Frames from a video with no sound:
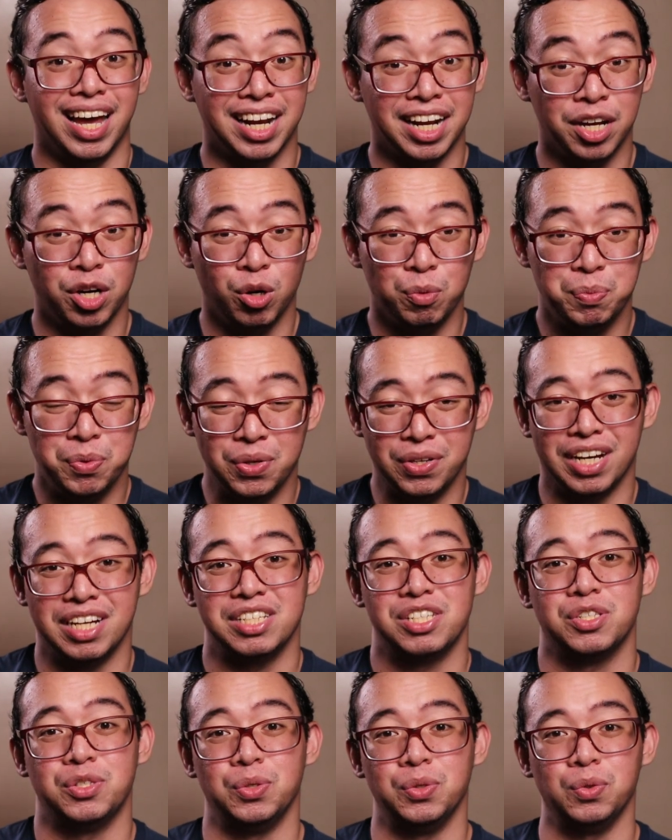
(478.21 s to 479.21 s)
and I hope you
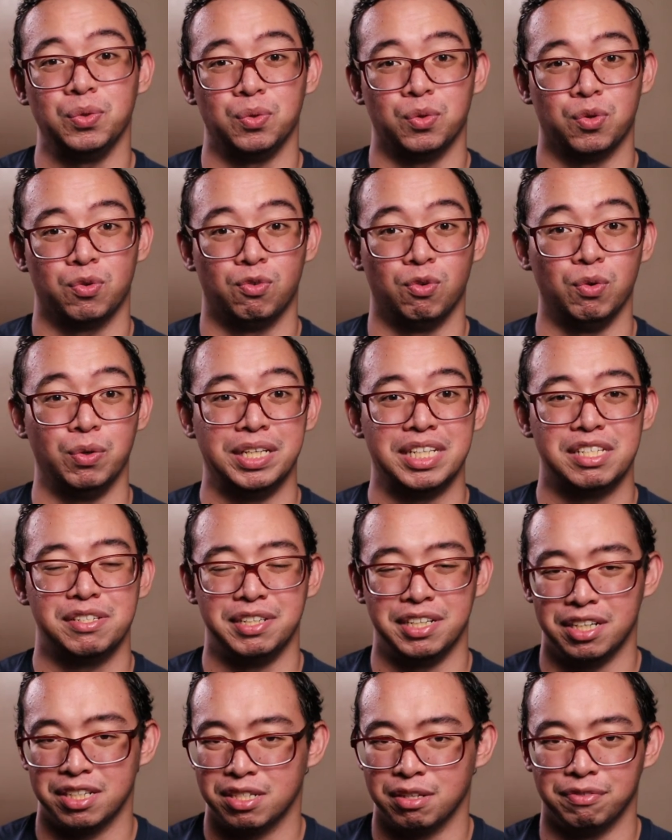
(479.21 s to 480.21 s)
guys too through the
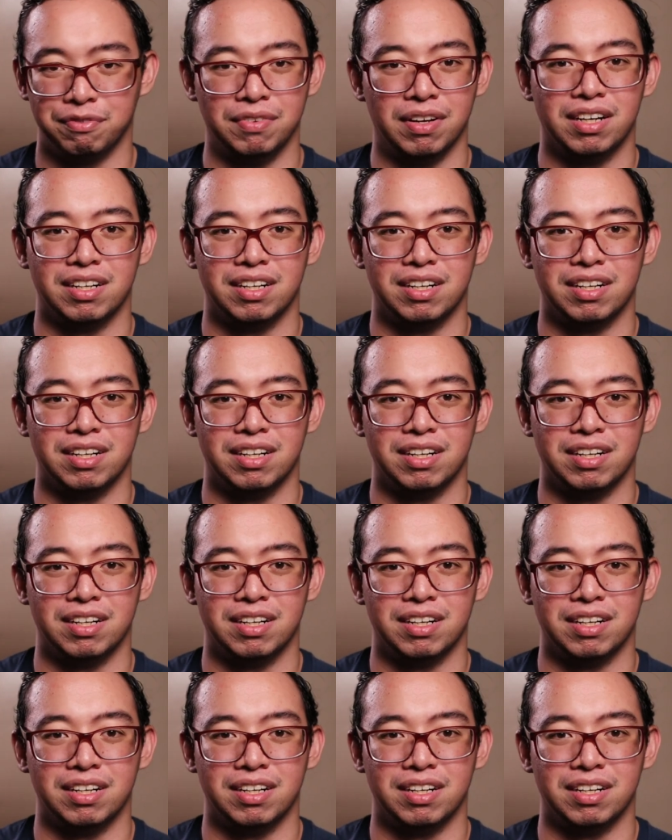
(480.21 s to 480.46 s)
series of